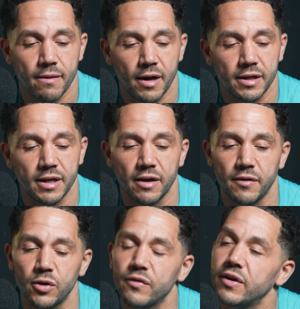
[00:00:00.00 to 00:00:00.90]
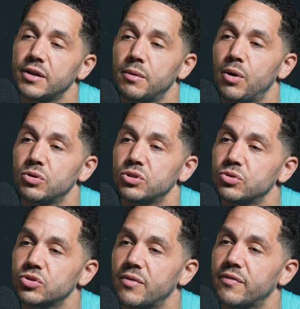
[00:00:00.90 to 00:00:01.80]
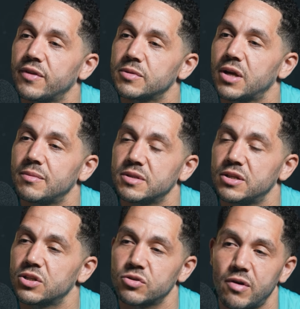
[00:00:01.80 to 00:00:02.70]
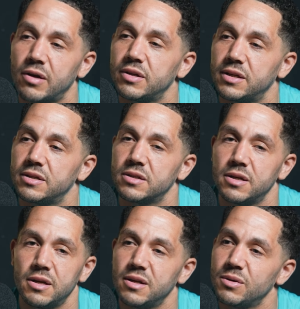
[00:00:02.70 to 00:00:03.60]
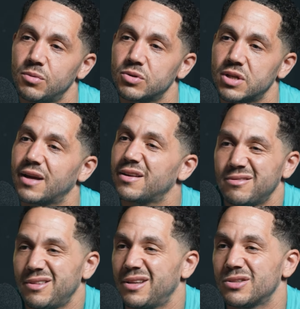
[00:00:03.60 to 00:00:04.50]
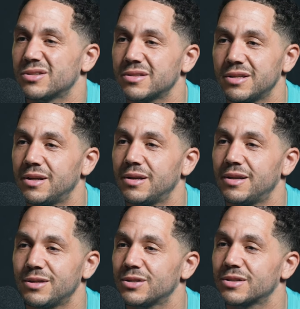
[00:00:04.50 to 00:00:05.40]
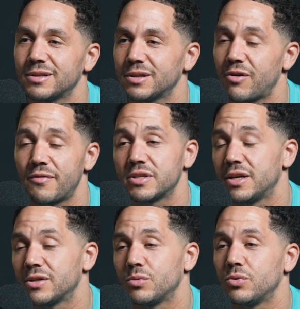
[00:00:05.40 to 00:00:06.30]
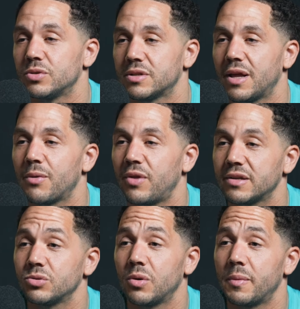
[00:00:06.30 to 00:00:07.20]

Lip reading: I had the emotional strength them times, and the surroundings was like it just gravitated towards that, with that sort of